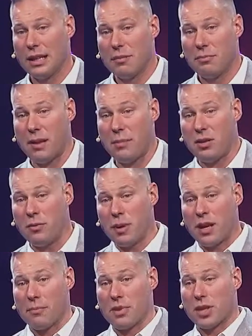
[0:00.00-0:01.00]
Maybe you
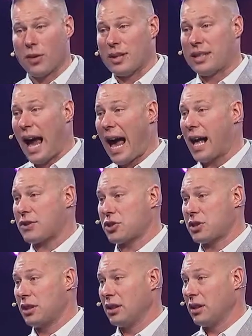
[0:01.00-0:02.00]
become so attached